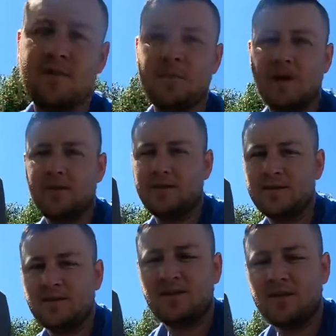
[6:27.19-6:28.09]
the
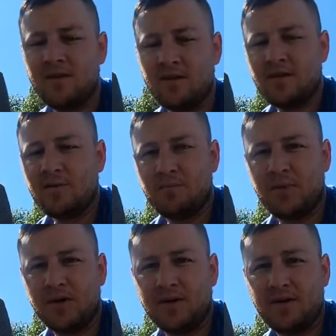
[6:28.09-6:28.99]
batteries,
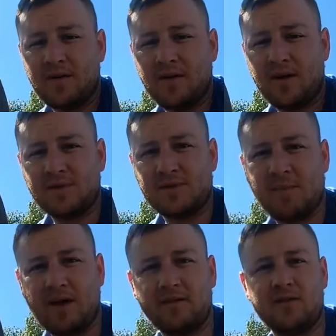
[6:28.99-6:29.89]
but I was
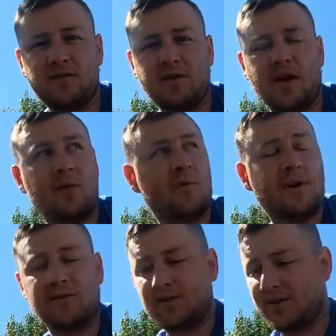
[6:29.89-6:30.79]
about to do that when I
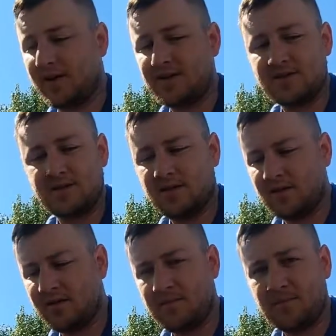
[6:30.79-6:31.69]
realized that
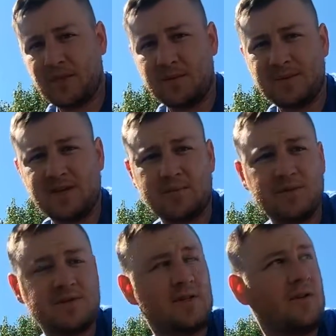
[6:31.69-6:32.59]
I'm at
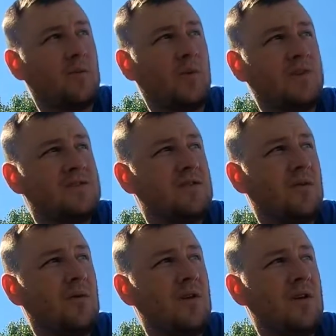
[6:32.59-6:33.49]
10% on one,
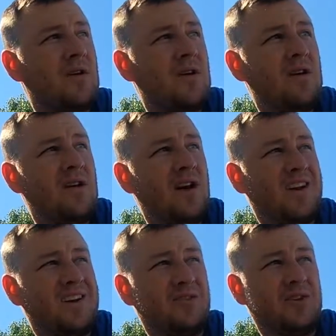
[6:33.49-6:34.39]
so I
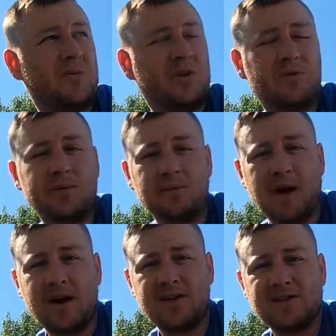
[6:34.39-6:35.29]
didn't really want to rip the
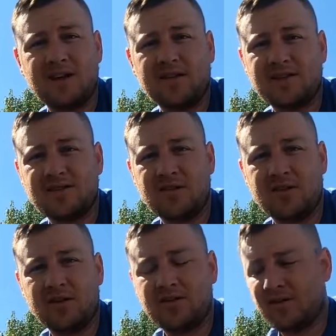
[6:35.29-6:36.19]
batteries out. That's the
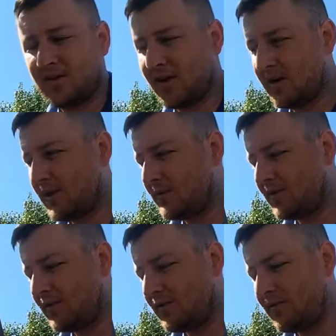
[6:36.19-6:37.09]
only other thing you're going to be able to
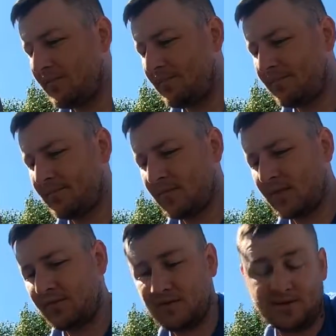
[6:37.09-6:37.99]
do,
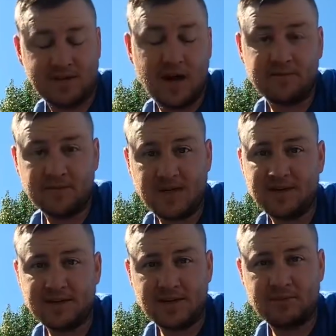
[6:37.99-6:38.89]
if you, aside from taking
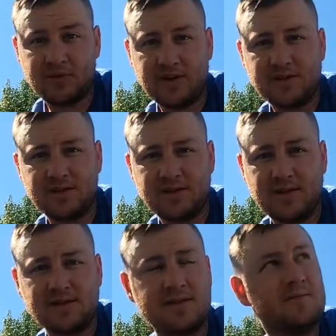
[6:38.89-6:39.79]
it to get professionally
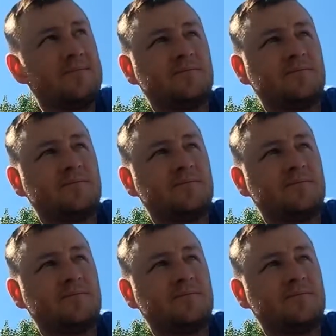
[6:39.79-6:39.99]
tested,